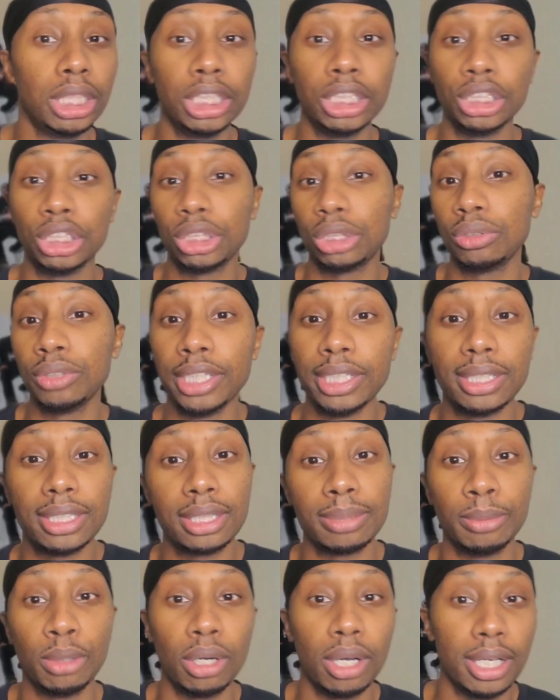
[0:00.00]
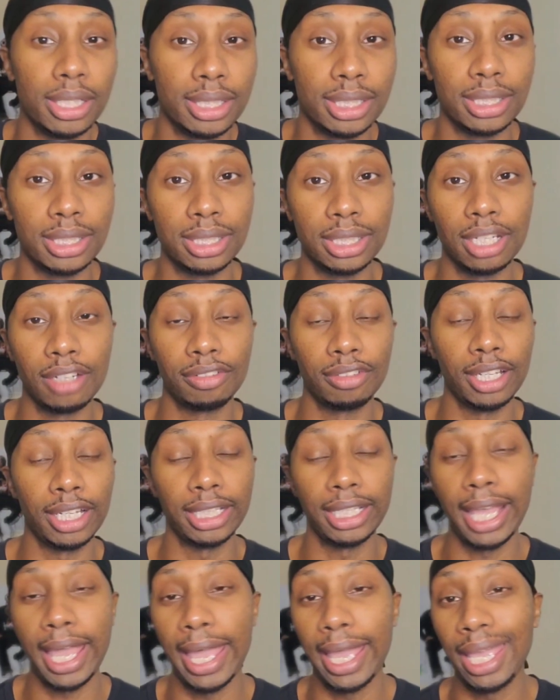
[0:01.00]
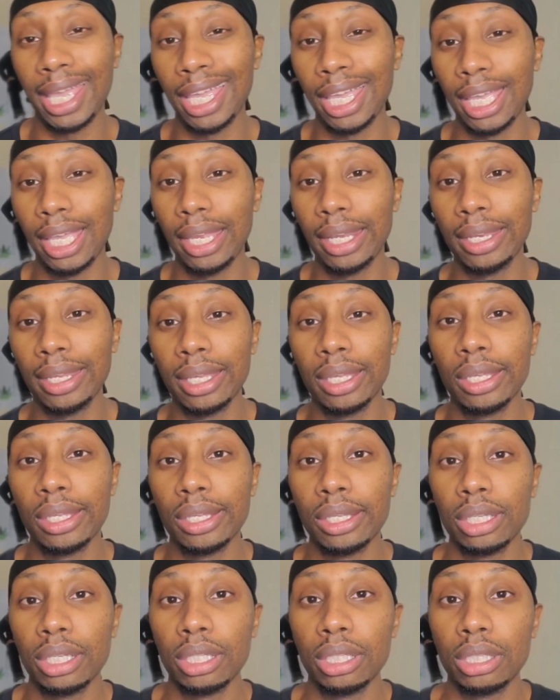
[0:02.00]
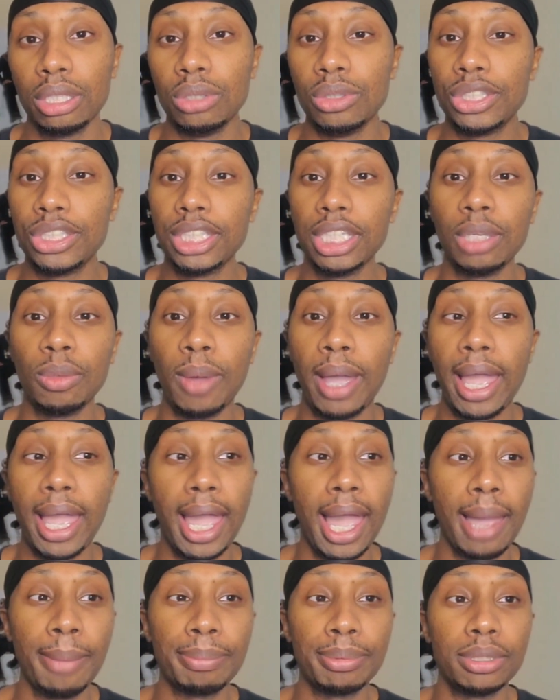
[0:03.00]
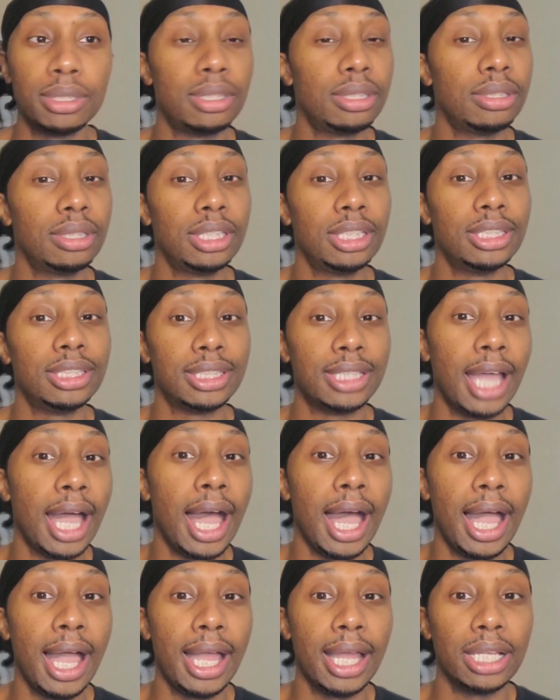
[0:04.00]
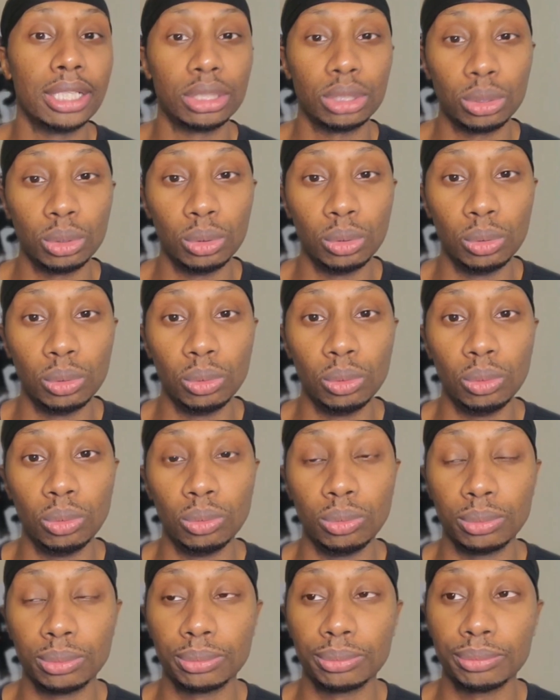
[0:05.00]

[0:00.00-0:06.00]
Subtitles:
in the street smarts and stuff like that. And you see what happened to these guys who,